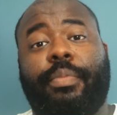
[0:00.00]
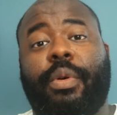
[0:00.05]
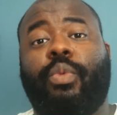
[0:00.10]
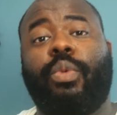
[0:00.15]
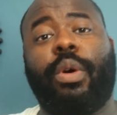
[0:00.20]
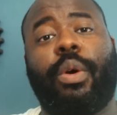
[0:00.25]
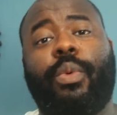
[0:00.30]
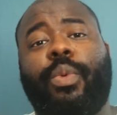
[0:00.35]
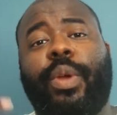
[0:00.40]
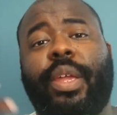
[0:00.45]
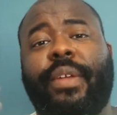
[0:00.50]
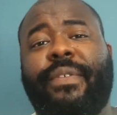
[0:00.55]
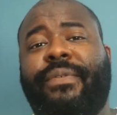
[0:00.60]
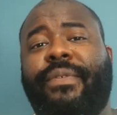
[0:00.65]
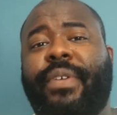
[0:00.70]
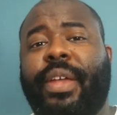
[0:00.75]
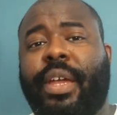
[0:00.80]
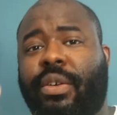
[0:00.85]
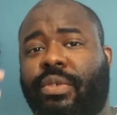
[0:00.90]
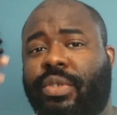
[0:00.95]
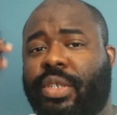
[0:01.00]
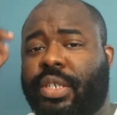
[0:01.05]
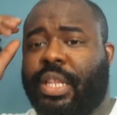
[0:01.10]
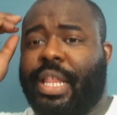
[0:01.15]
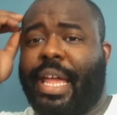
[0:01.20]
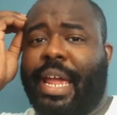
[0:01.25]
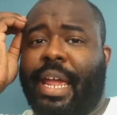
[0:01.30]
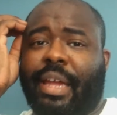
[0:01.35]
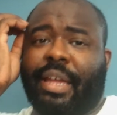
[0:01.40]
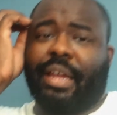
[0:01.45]
But what we fail to
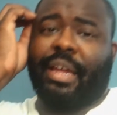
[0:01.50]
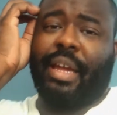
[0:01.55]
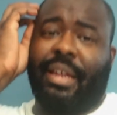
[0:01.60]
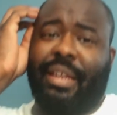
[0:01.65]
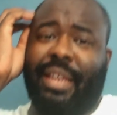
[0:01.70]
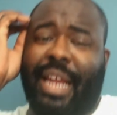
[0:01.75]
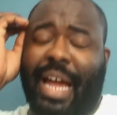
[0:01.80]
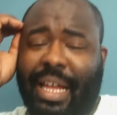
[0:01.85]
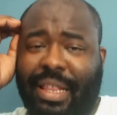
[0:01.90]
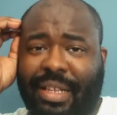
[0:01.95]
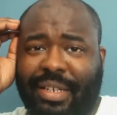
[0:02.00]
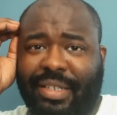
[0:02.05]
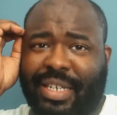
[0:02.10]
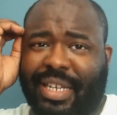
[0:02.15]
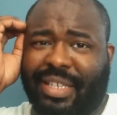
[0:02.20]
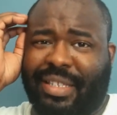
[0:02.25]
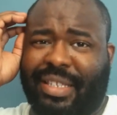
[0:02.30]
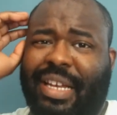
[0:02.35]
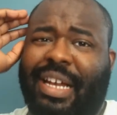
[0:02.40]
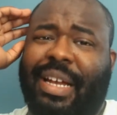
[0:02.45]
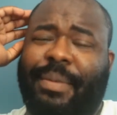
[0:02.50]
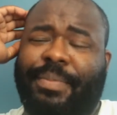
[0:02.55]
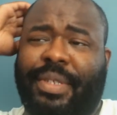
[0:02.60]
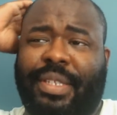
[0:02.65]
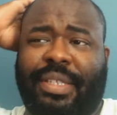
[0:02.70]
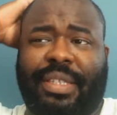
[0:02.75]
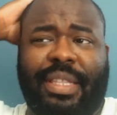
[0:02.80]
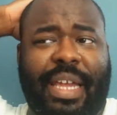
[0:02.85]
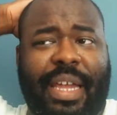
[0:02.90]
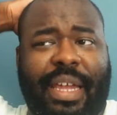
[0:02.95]
like acknowledge at
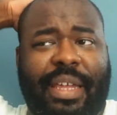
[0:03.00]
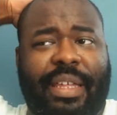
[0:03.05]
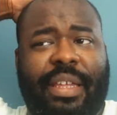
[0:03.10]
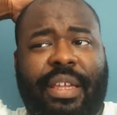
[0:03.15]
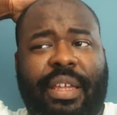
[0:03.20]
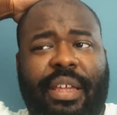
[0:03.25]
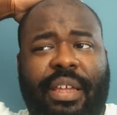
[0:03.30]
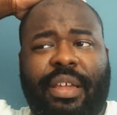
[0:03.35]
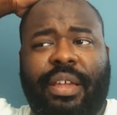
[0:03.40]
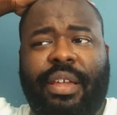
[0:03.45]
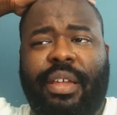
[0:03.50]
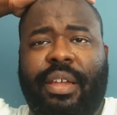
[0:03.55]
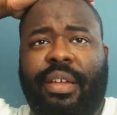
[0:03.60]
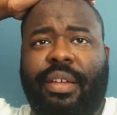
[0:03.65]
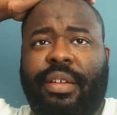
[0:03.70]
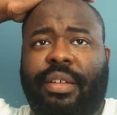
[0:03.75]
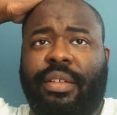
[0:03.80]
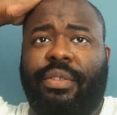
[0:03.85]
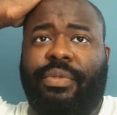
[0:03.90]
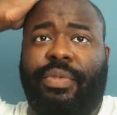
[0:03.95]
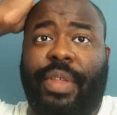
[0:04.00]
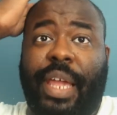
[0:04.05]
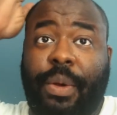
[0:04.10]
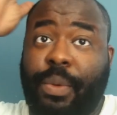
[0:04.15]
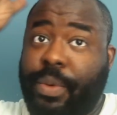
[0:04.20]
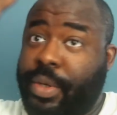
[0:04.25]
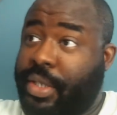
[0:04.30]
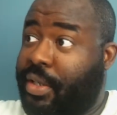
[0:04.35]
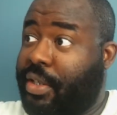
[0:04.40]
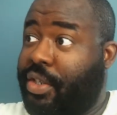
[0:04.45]
times is that there
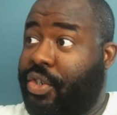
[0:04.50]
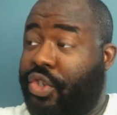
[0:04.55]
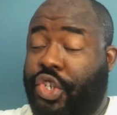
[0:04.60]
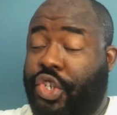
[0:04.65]
was a